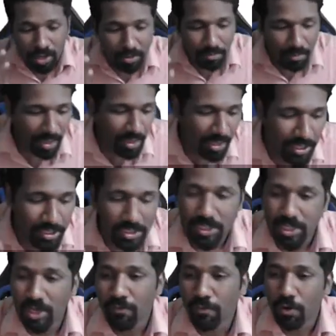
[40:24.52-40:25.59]
methods
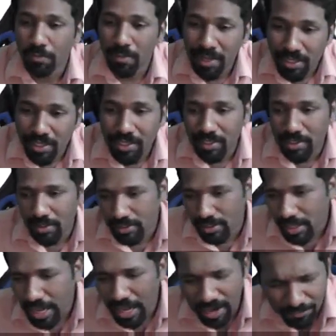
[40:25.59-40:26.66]
for many years,
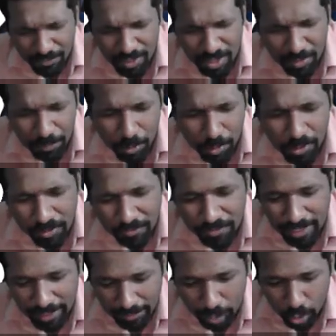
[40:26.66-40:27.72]
after a point of
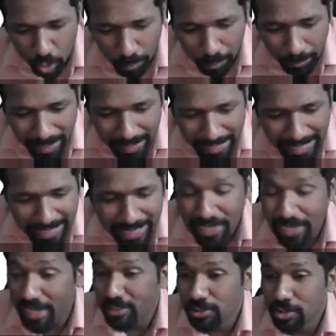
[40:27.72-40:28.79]
time, you may get
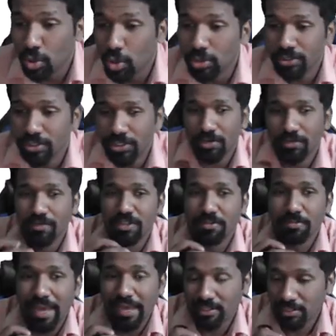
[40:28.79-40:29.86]
exhausted with
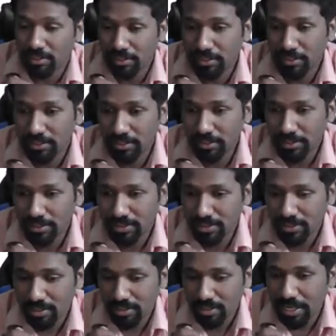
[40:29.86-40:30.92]
maths.
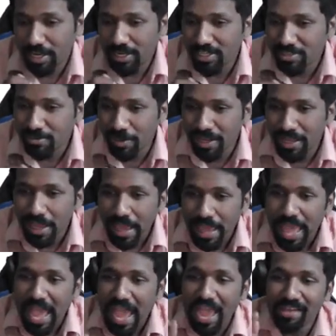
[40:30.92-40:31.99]
That is why
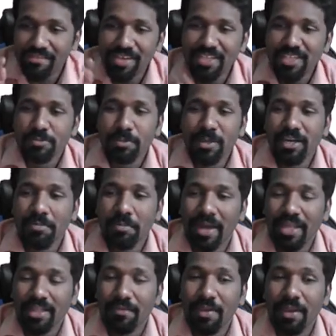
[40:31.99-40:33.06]
having speed
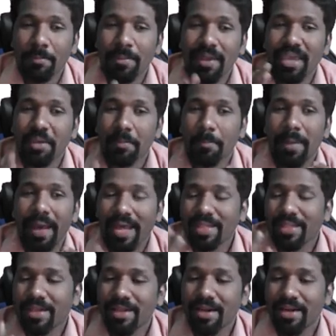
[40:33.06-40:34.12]
math will make math
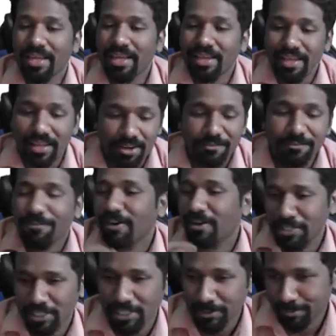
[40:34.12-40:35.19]
learning
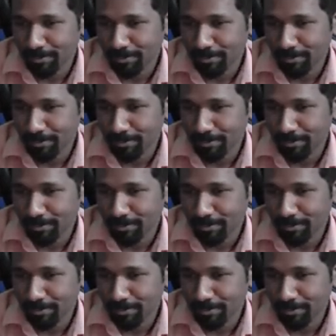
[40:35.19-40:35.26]
refreshing.